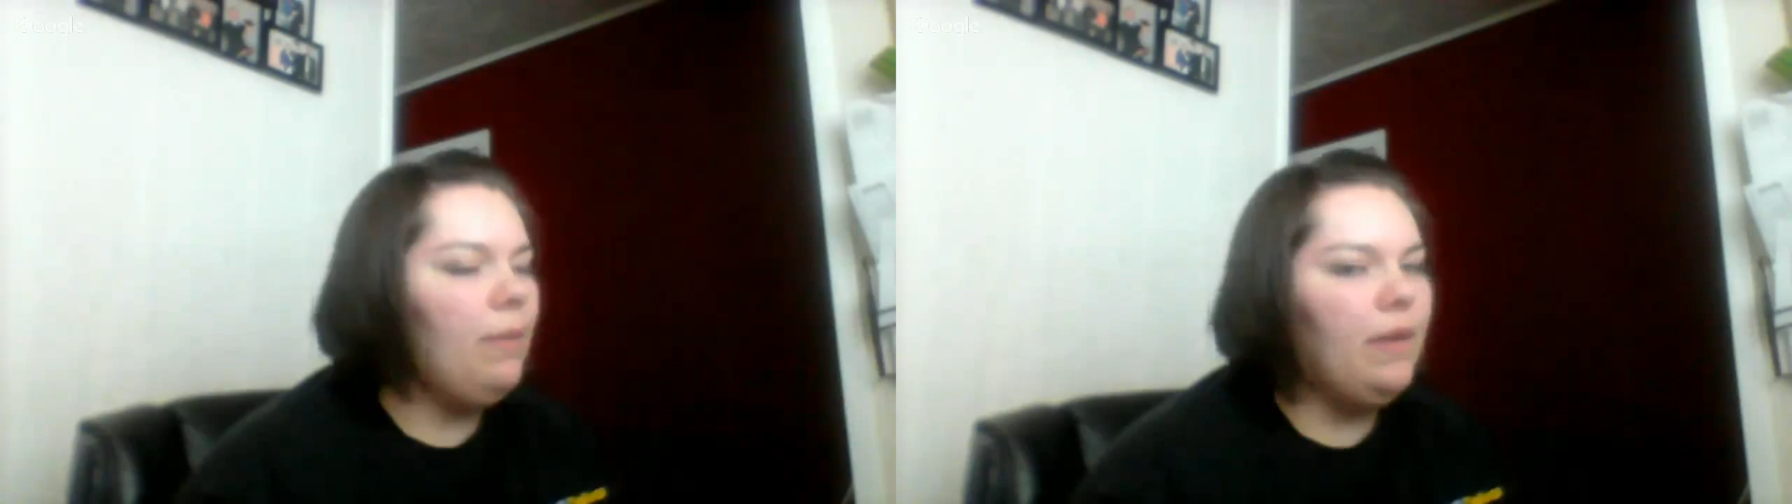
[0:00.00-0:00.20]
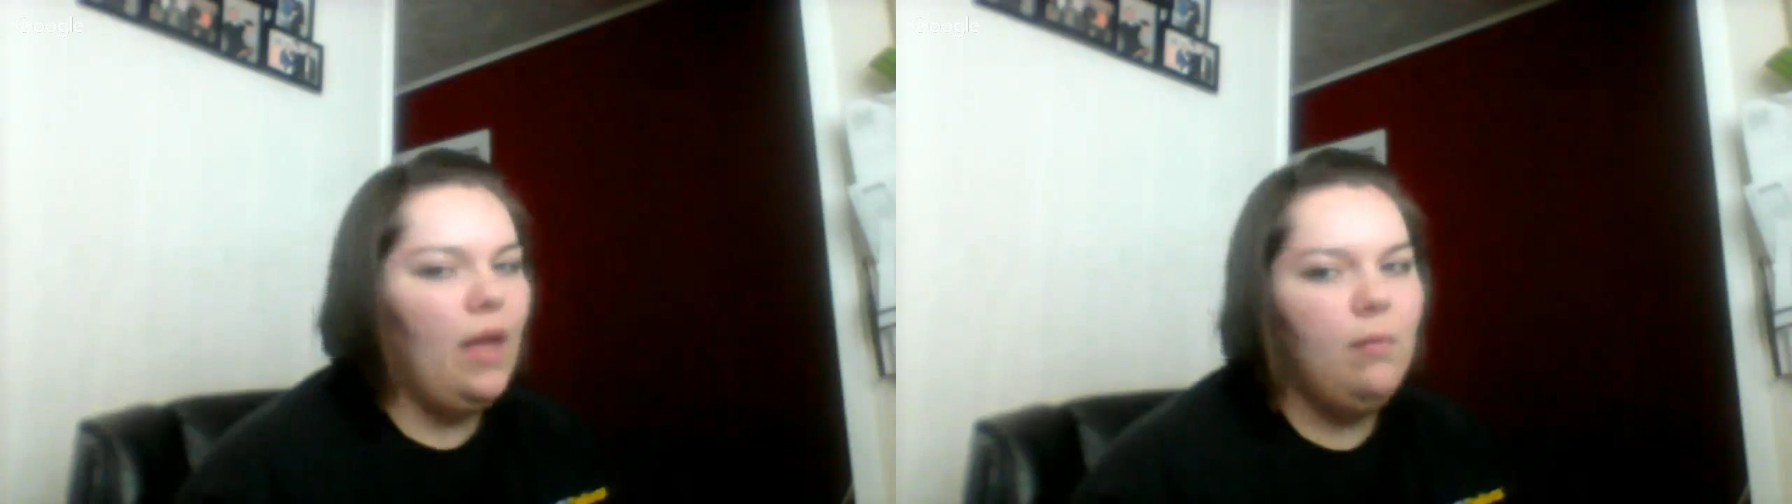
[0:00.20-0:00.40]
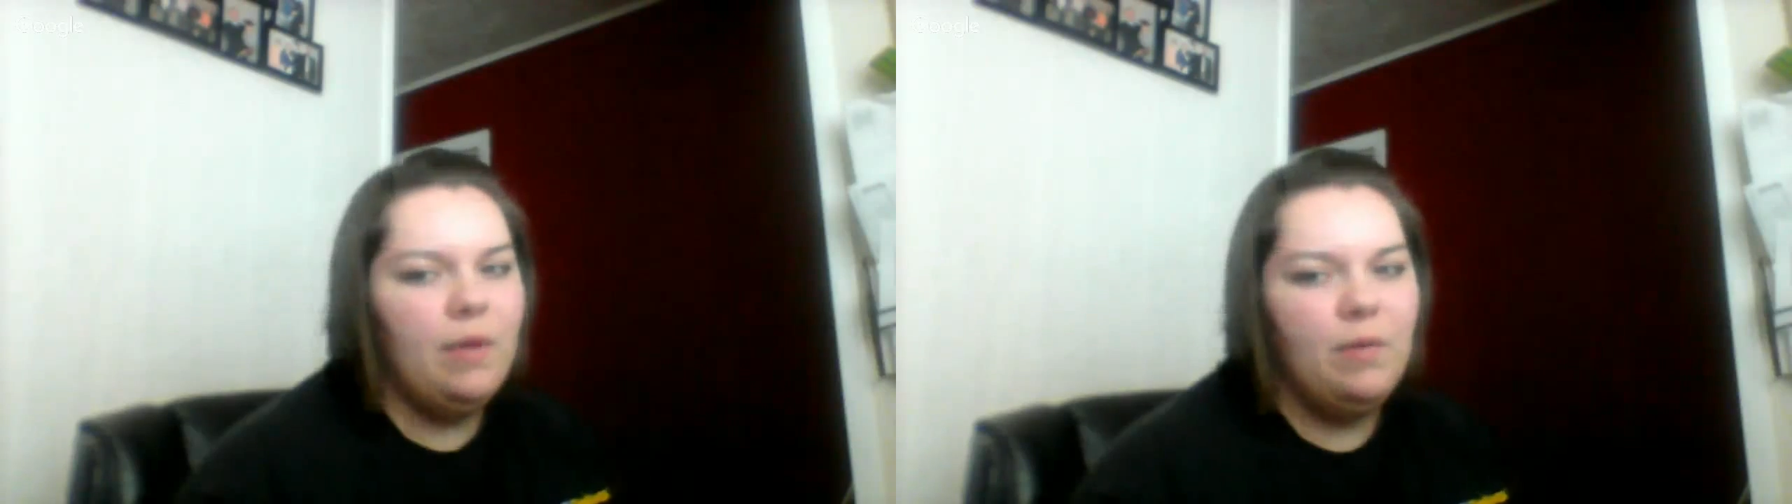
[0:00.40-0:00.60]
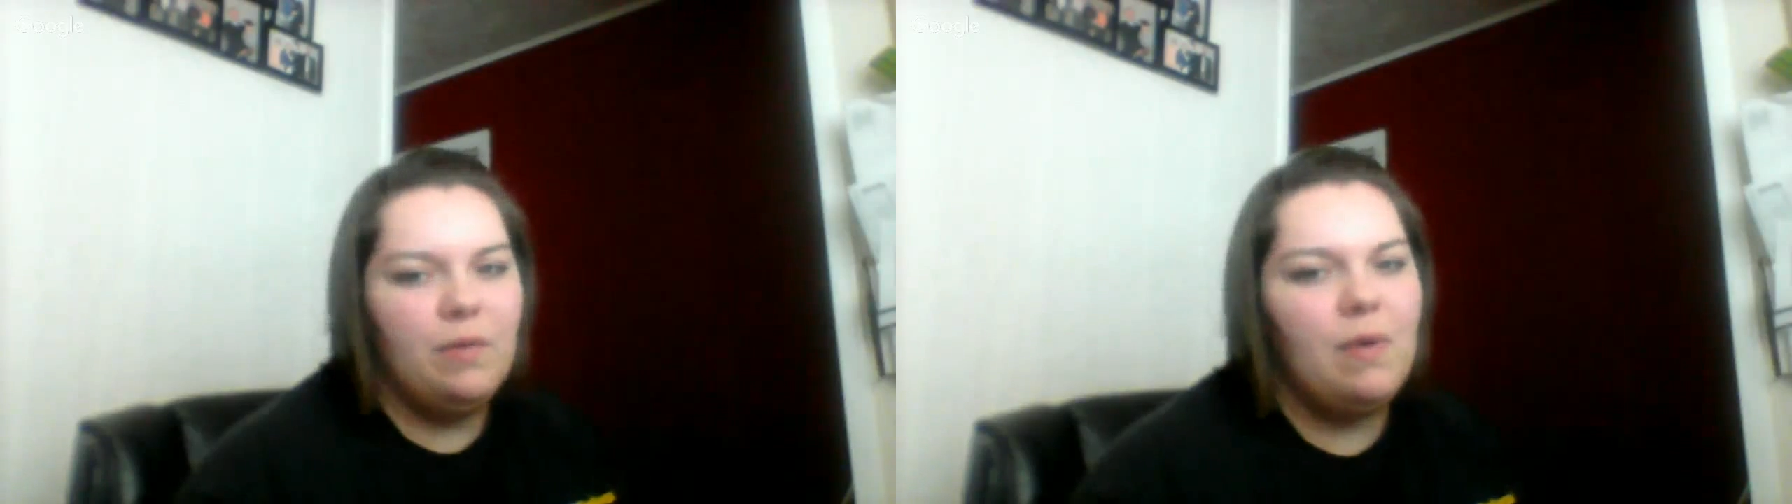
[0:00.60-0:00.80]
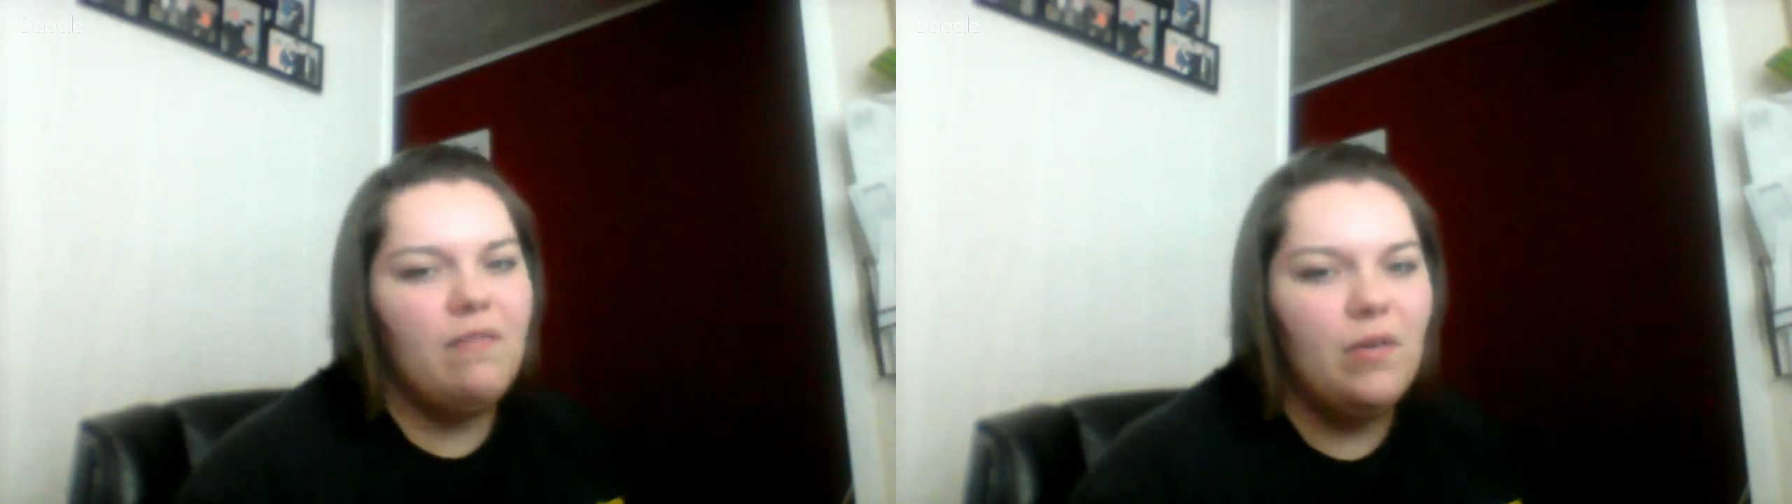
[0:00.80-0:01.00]
Help me
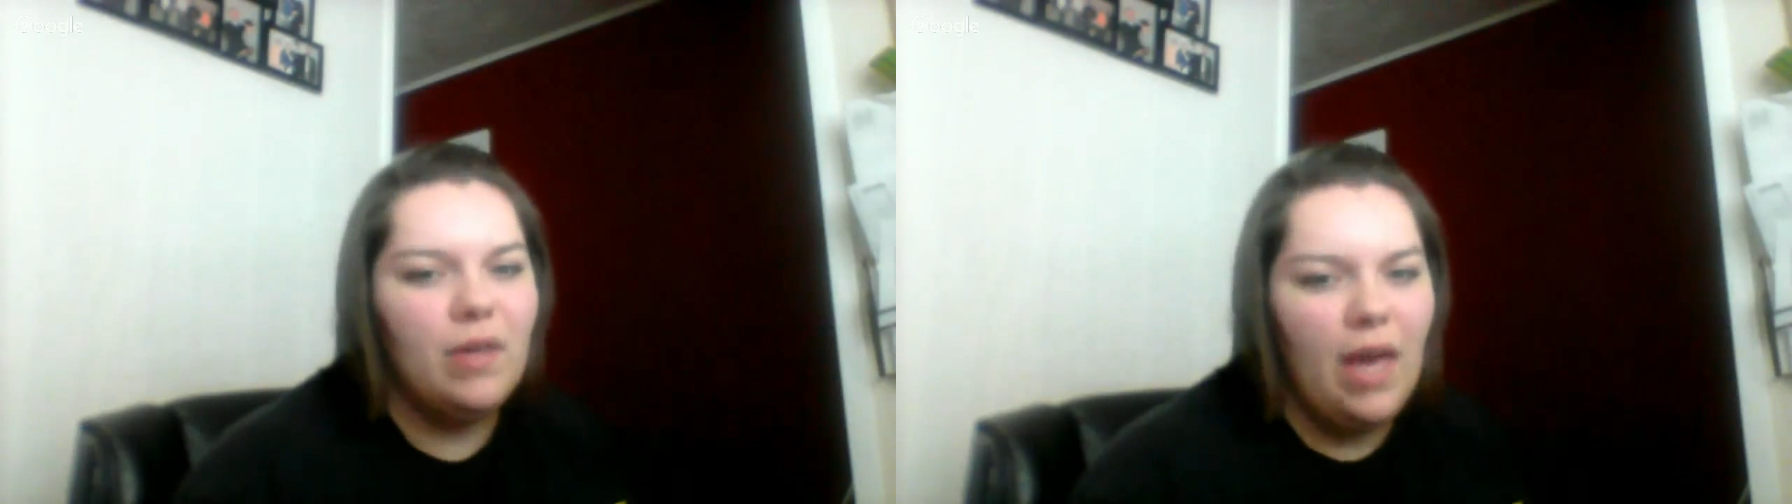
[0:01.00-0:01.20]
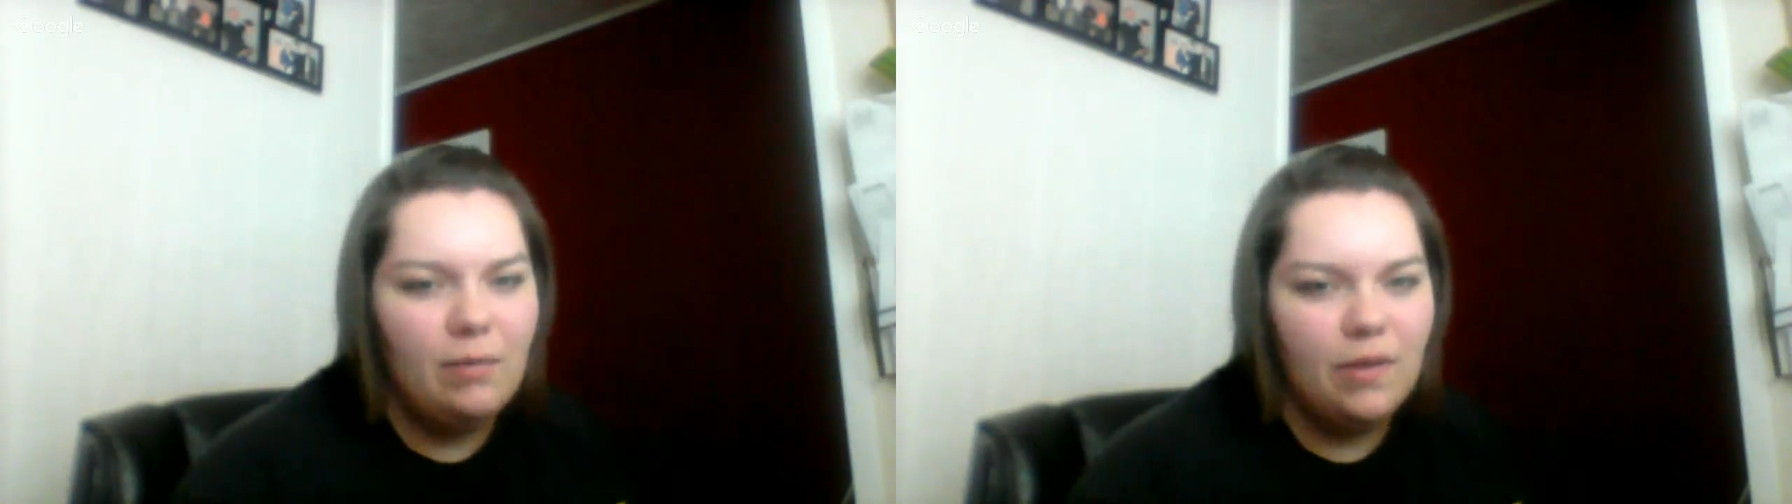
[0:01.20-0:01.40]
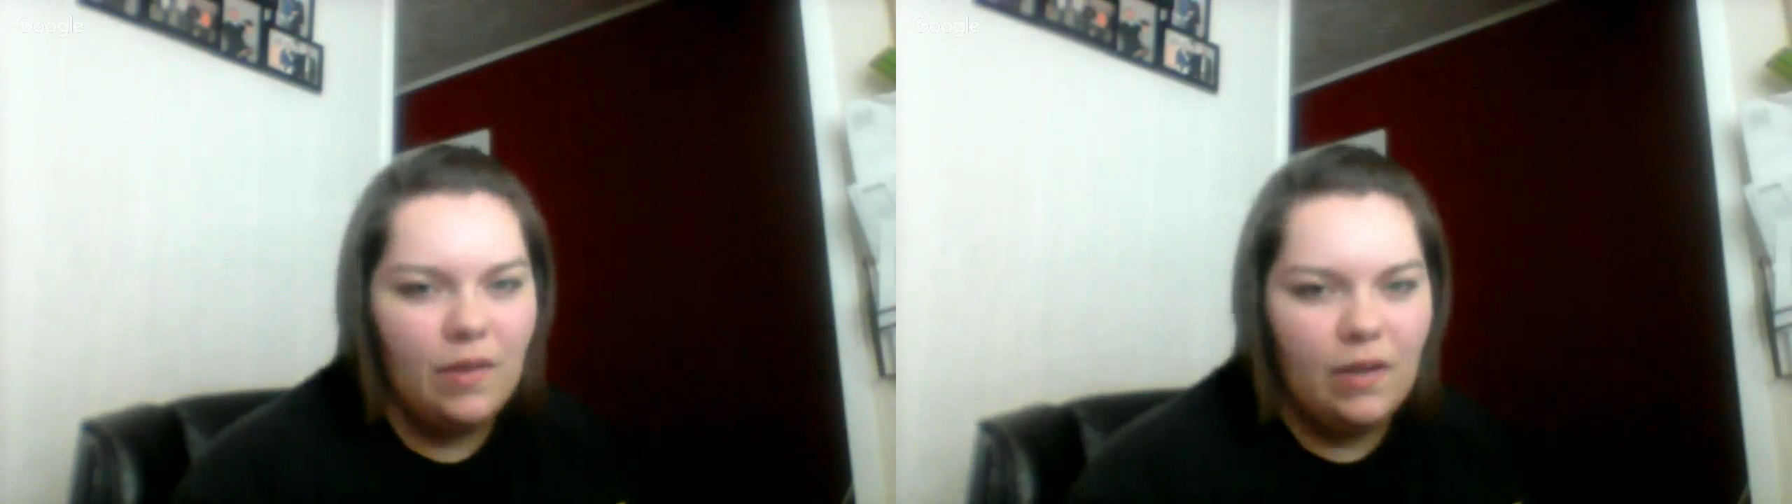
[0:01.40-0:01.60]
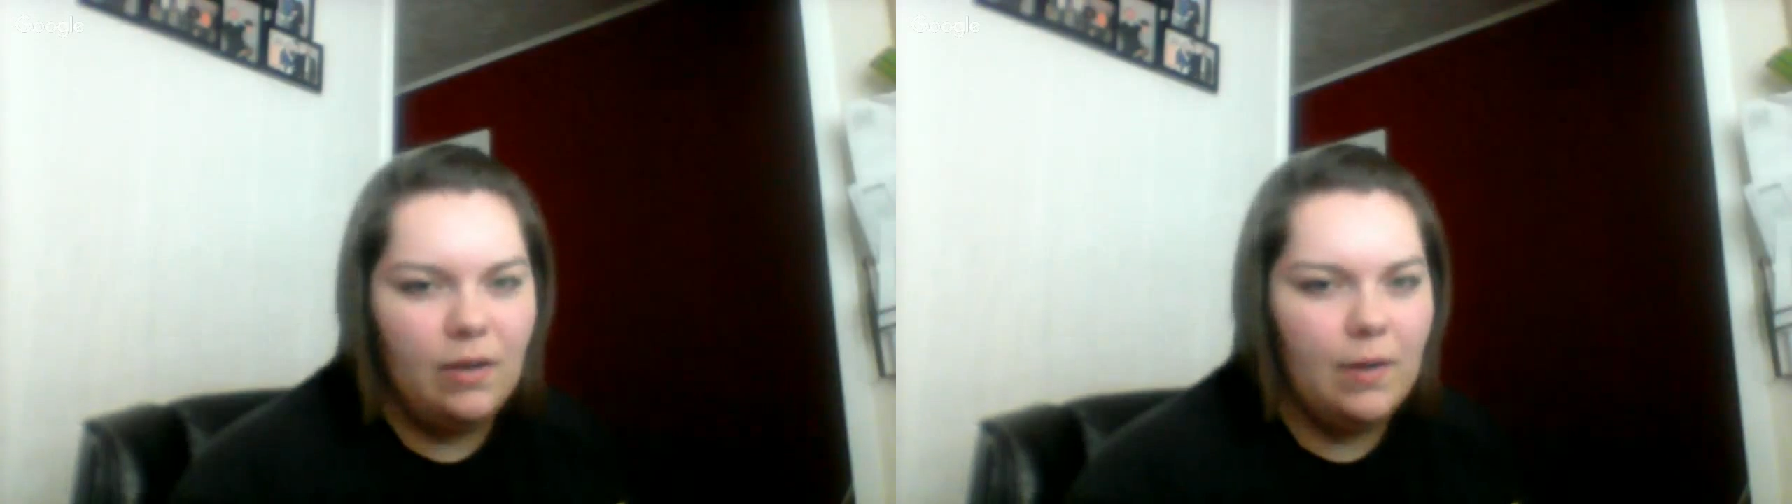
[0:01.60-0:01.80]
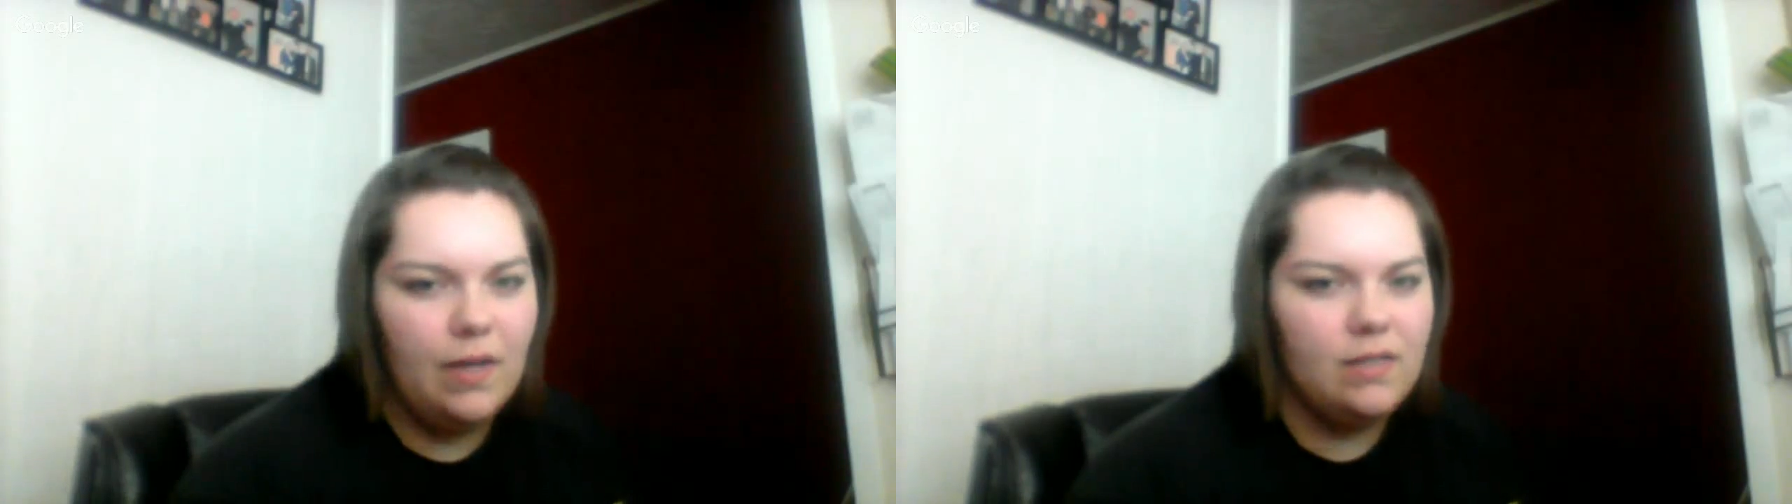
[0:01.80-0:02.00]
with my vocabulary
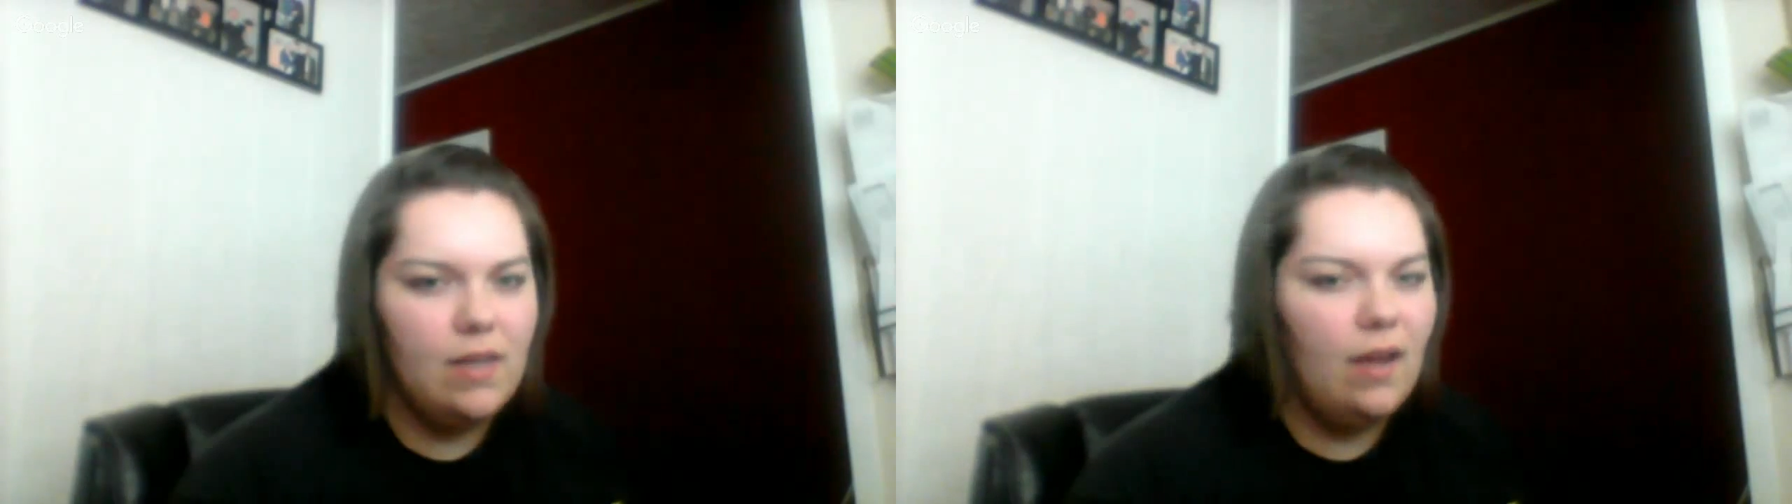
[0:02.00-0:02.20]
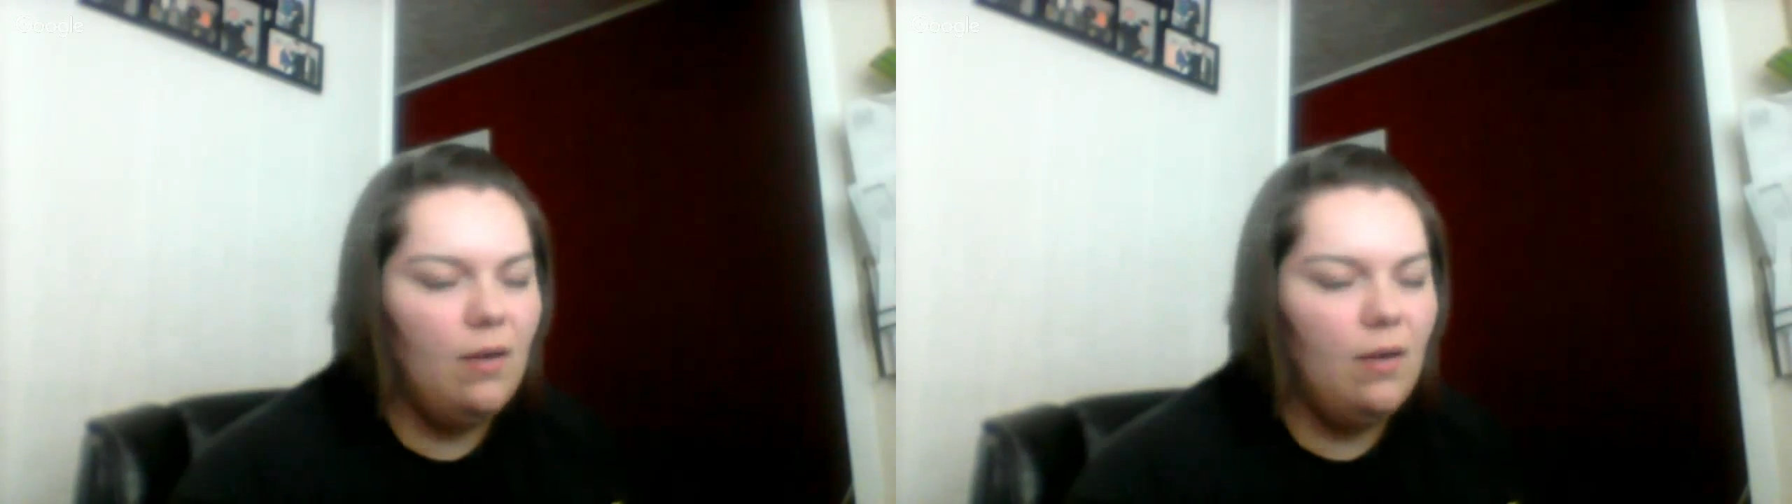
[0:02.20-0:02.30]
because I